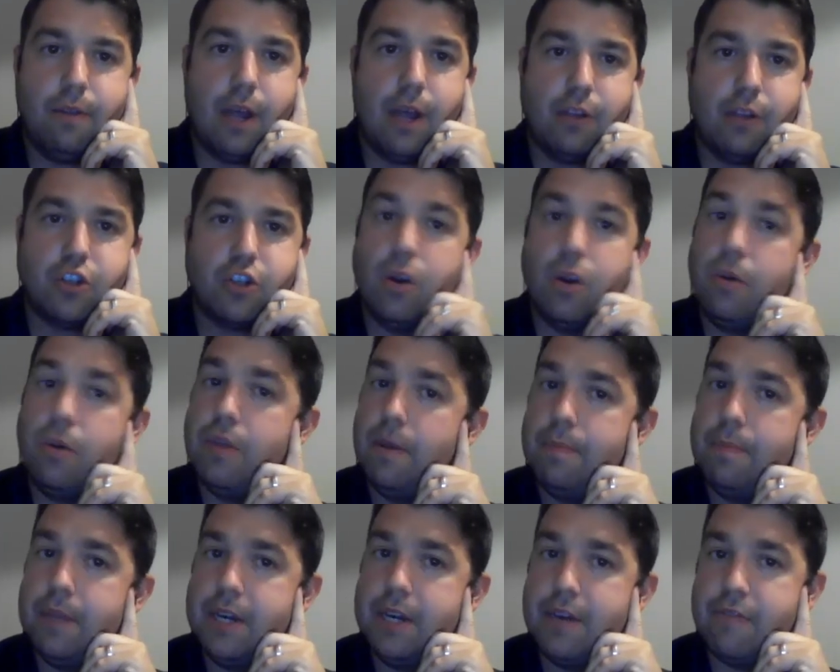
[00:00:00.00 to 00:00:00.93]
show
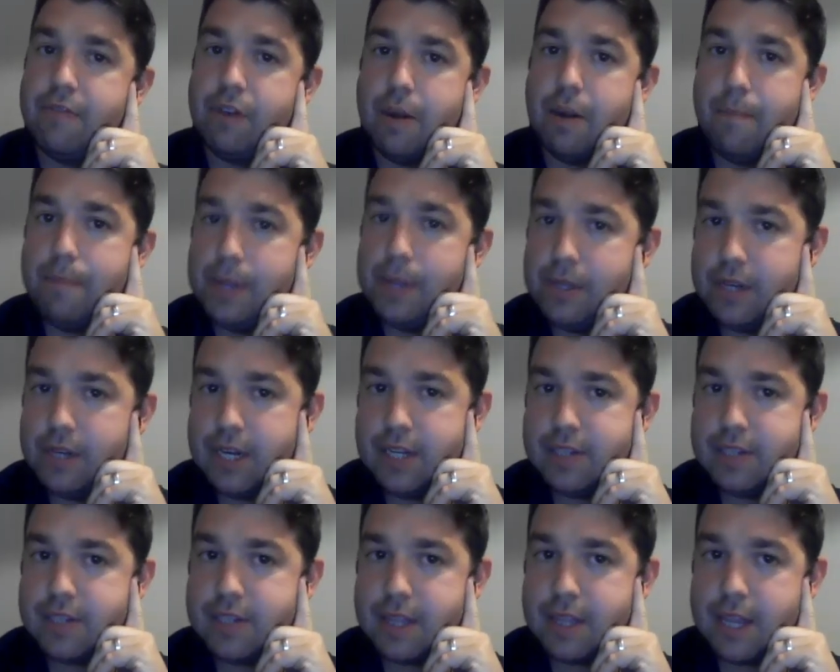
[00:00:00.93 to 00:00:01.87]
them the different
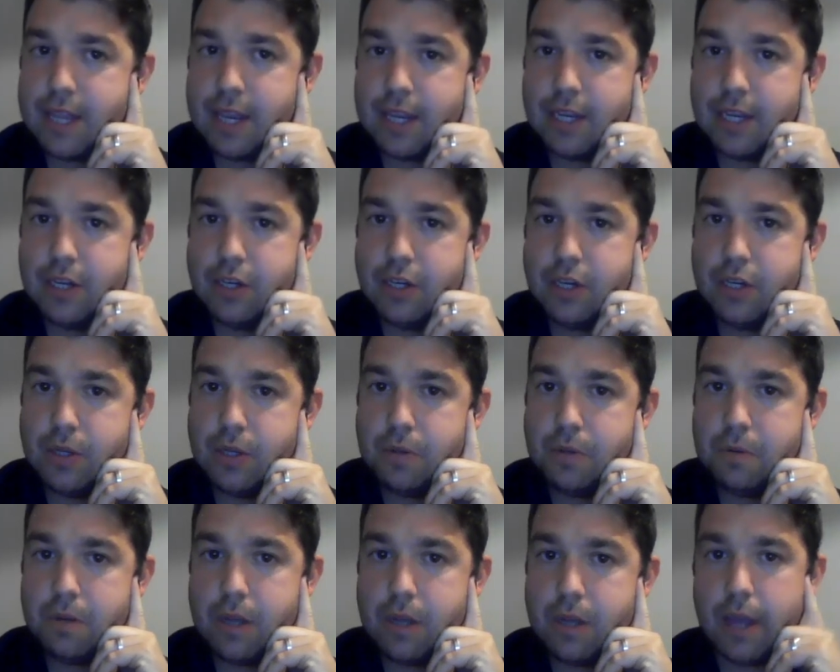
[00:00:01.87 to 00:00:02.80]
abilities that they can
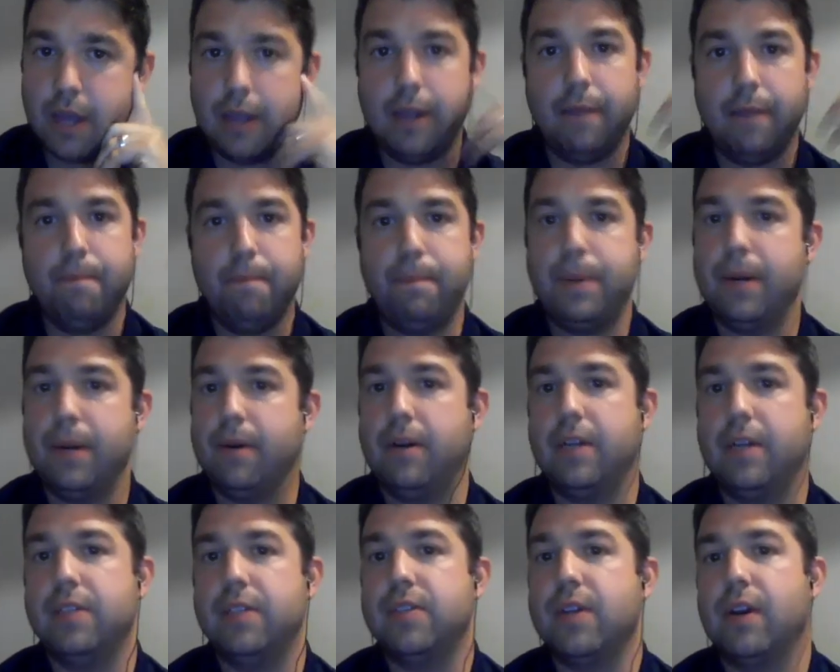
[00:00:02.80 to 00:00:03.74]
do. In
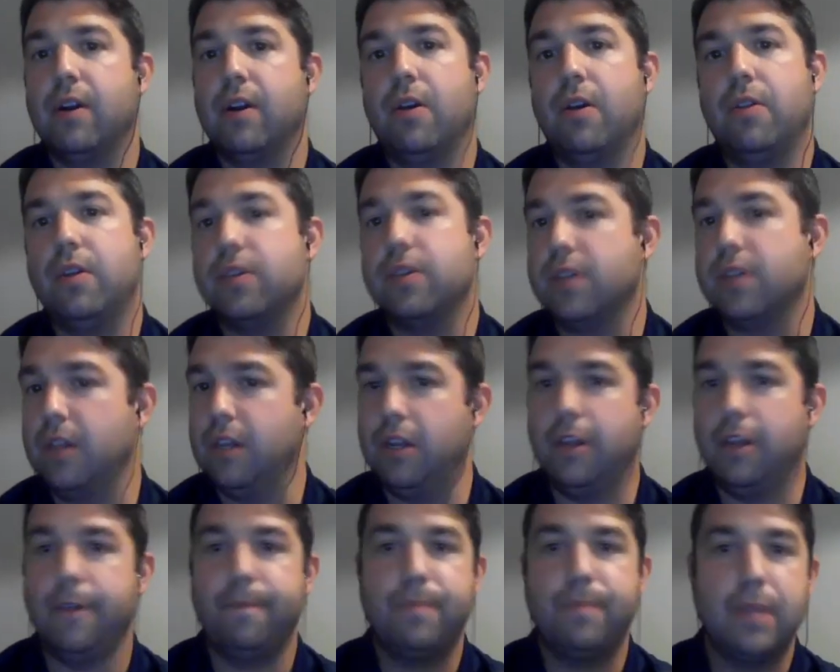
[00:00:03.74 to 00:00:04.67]
period 0, there's a
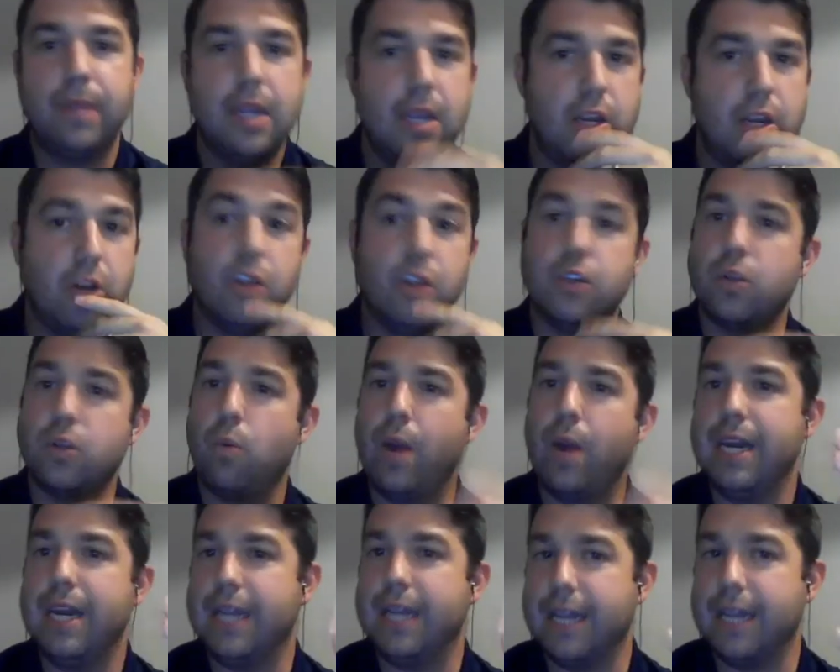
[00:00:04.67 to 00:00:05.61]
little, there's a
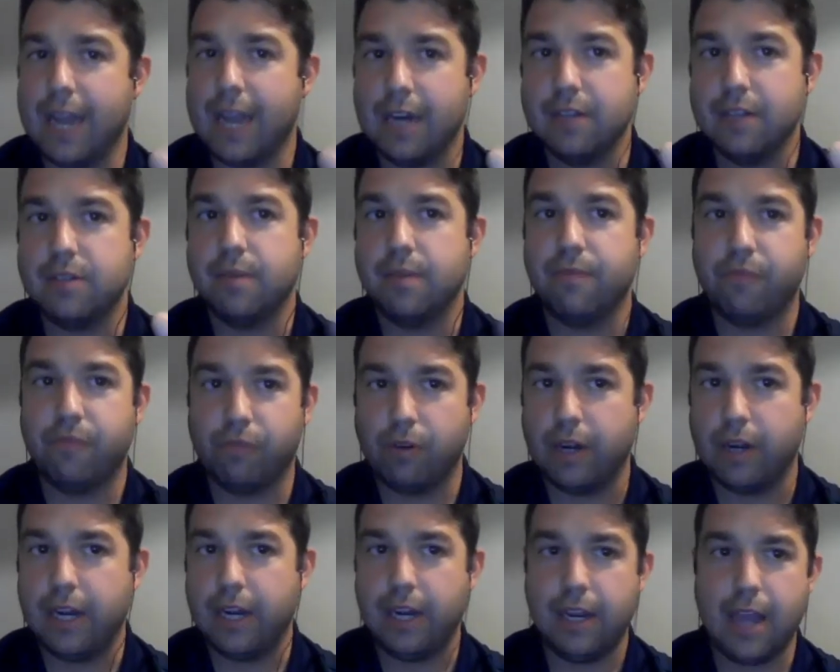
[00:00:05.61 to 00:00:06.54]
way to get kind of some
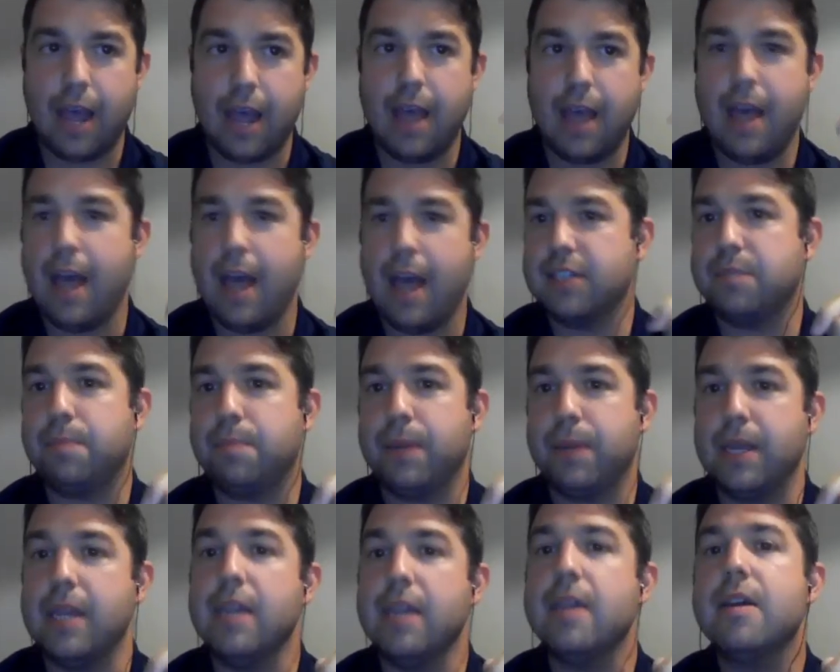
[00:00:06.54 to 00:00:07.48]
free
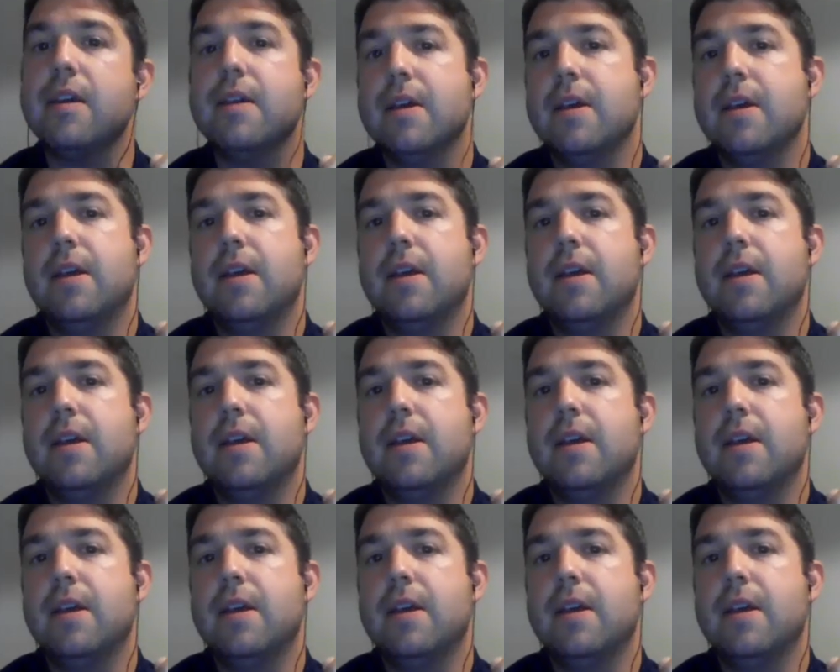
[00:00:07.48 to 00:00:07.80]
SP.